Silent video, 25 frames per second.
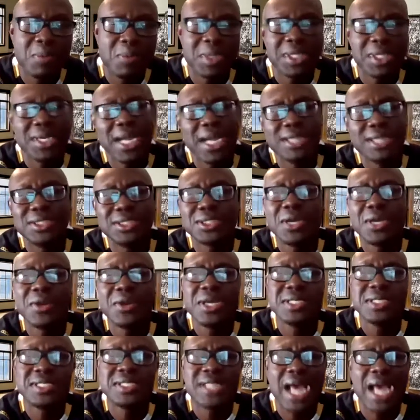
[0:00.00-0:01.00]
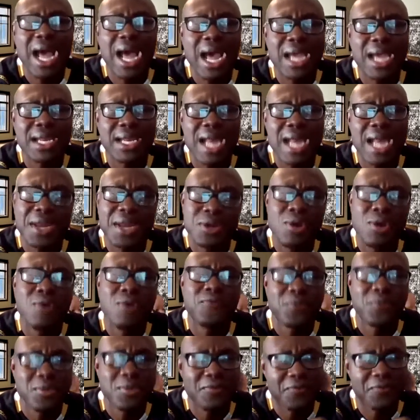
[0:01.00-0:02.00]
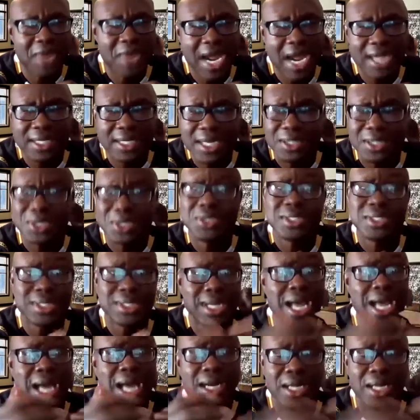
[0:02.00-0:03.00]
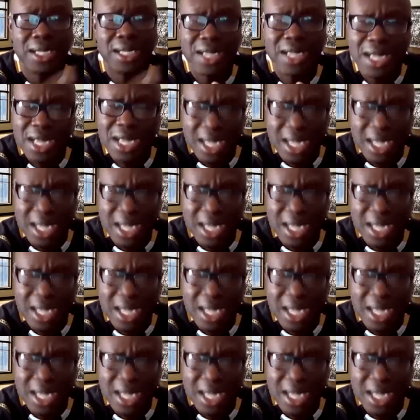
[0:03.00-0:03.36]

With the Nigerian side, I know for a fact that there's a lot of